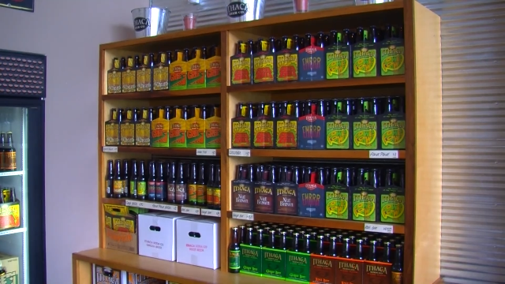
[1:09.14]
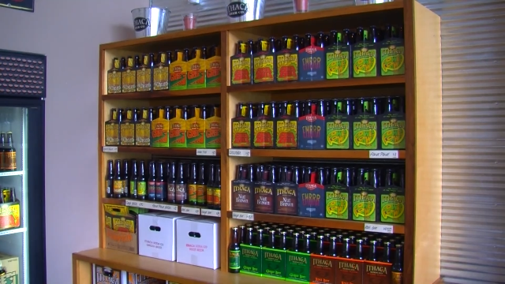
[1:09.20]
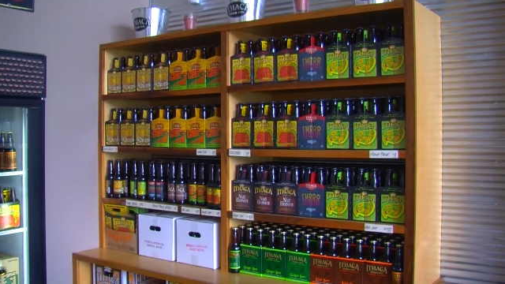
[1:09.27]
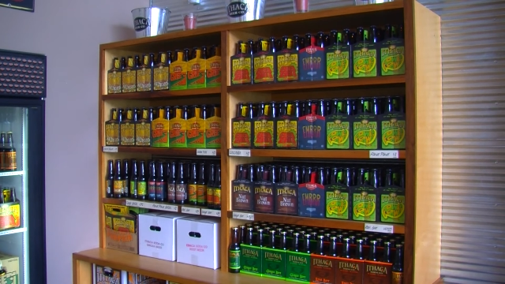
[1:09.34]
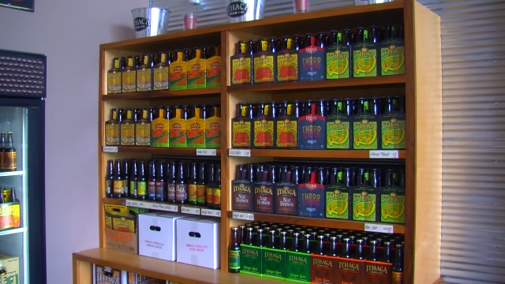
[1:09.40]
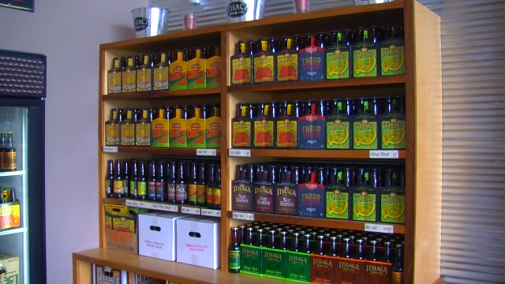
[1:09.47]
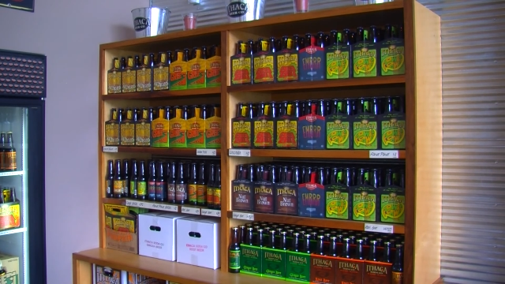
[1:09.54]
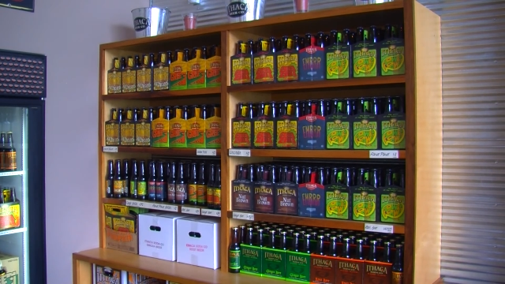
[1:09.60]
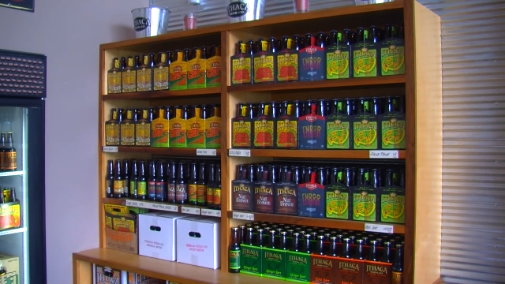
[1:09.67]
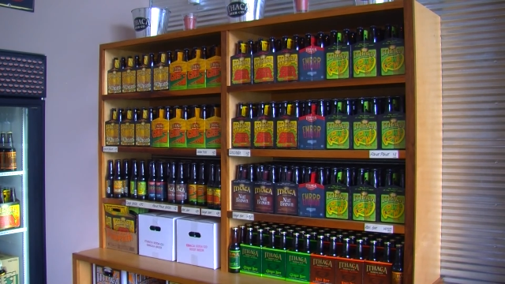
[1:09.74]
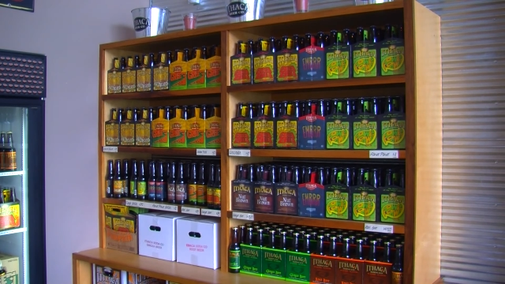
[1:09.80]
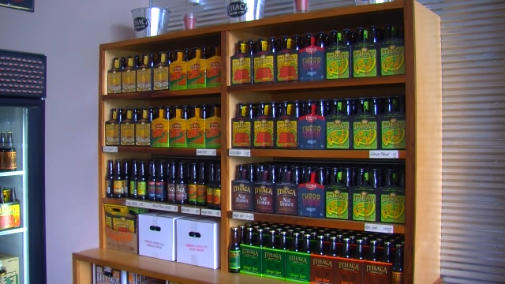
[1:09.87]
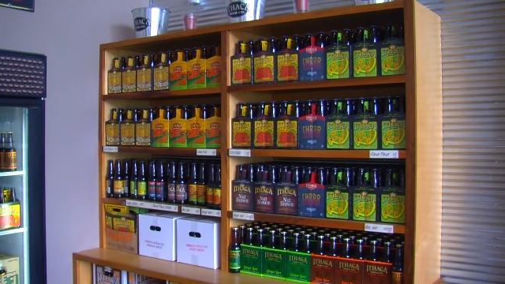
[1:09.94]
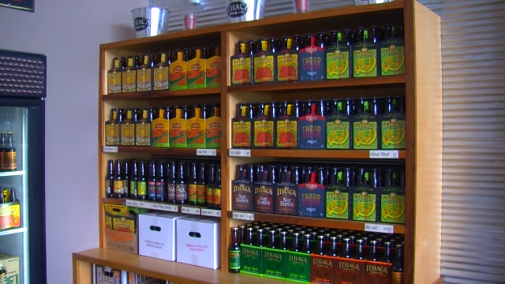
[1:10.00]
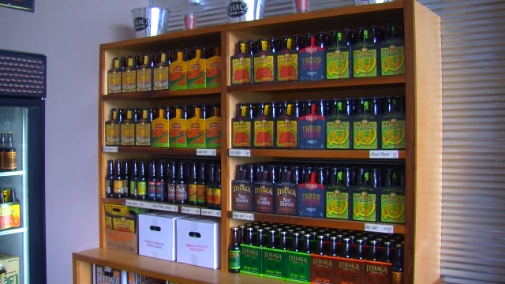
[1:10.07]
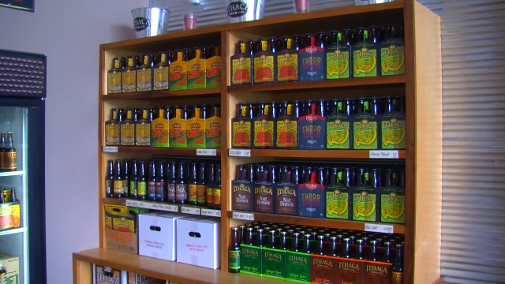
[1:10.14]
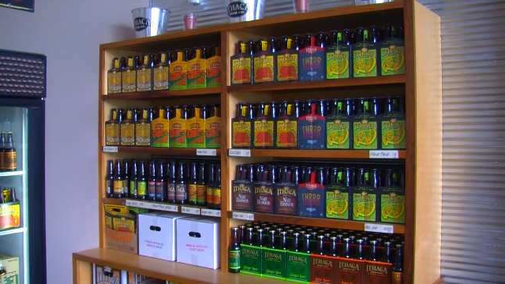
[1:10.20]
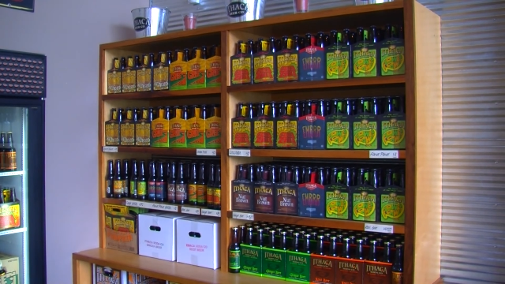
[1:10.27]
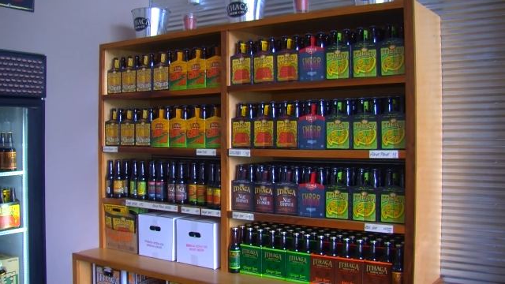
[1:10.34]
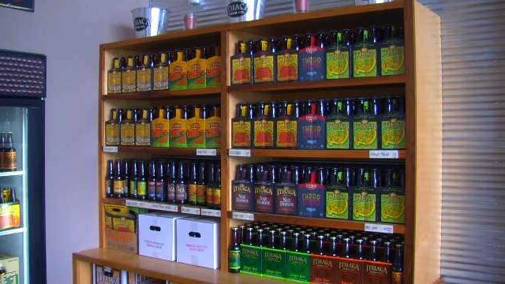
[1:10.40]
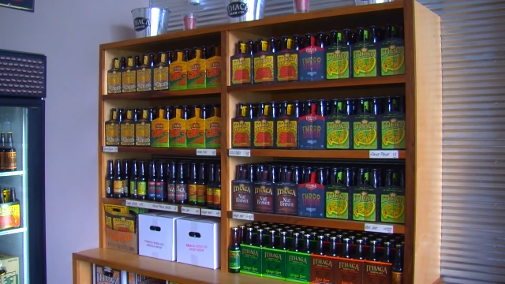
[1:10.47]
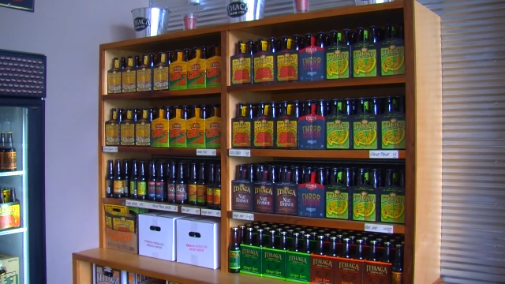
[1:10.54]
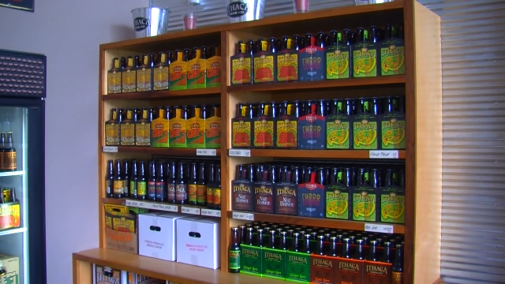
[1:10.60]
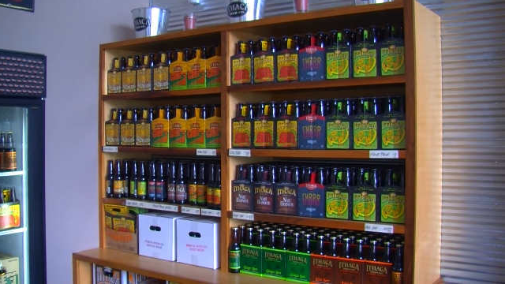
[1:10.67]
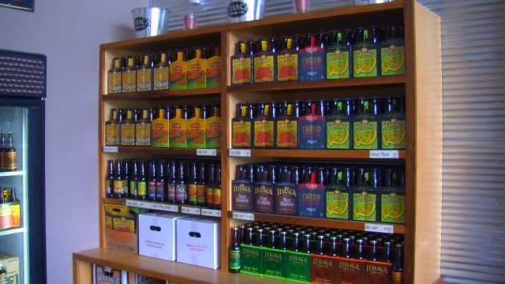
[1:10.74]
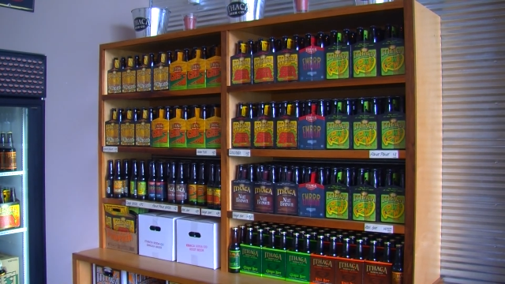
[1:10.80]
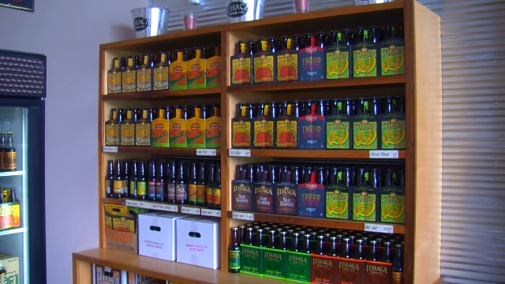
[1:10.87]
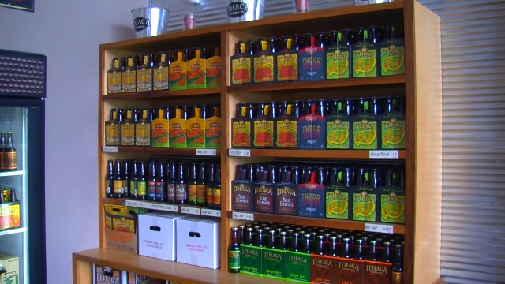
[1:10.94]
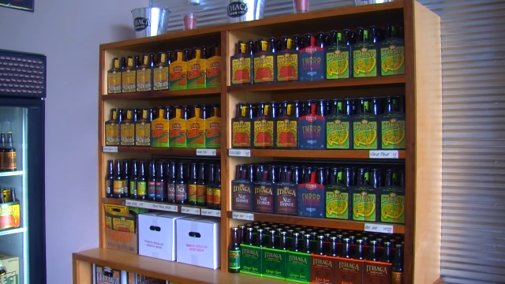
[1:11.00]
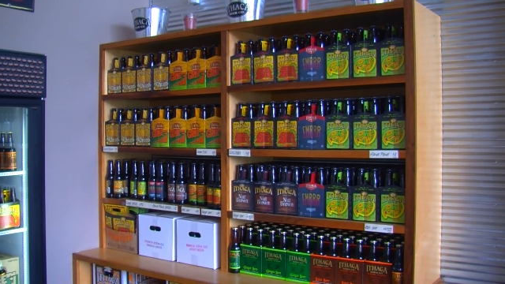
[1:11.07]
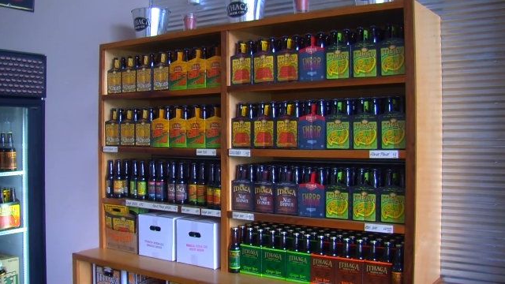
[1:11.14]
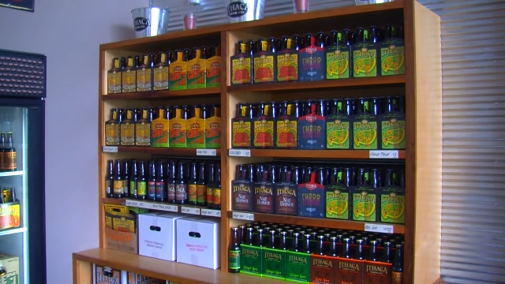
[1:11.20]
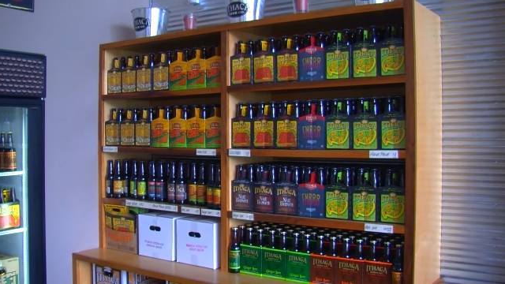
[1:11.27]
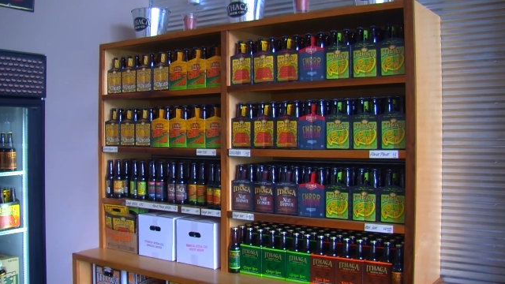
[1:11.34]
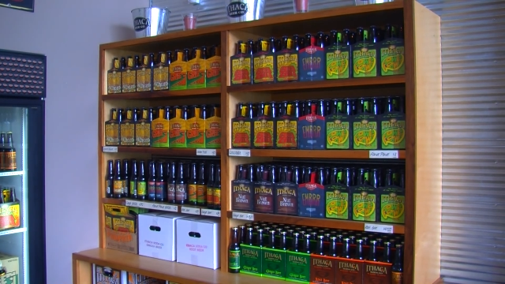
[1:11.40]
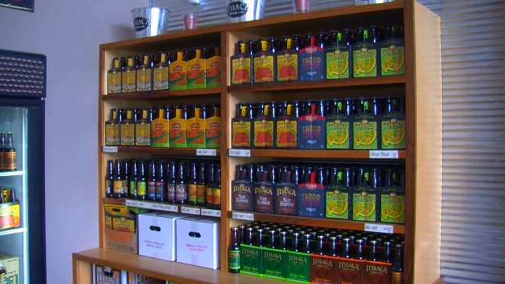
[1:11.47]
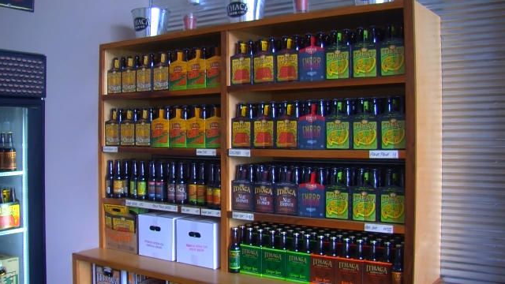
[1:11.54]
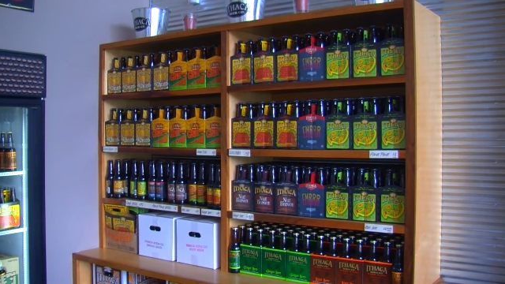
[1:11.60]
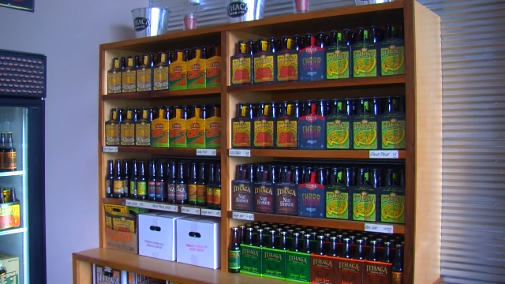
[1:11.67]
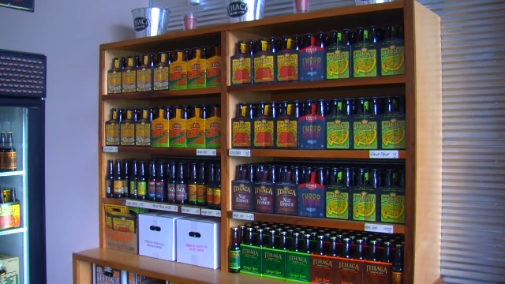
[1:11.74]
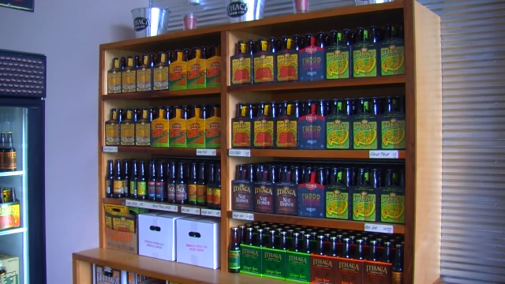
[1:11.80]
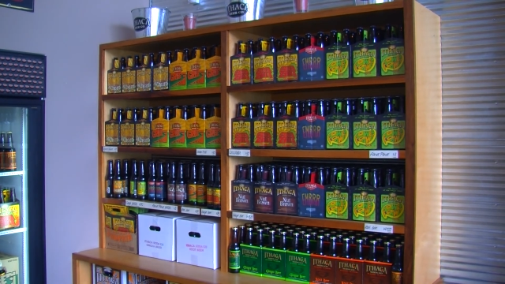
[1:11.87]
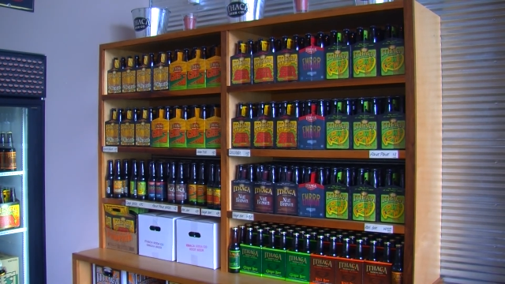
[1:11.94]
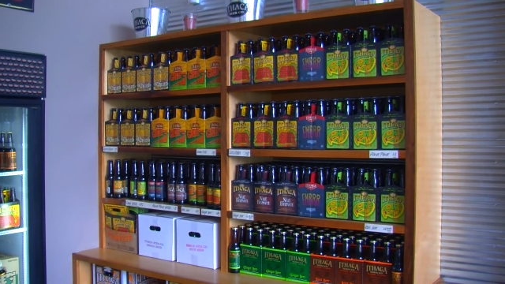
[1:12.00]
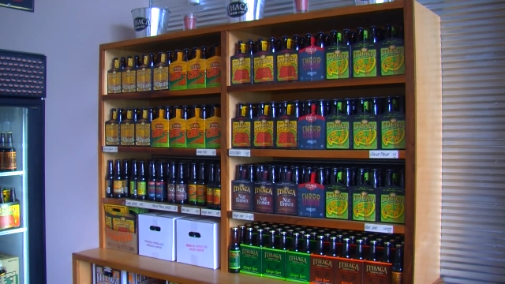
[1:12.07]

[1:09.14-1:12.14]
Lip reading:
(no speaker visible)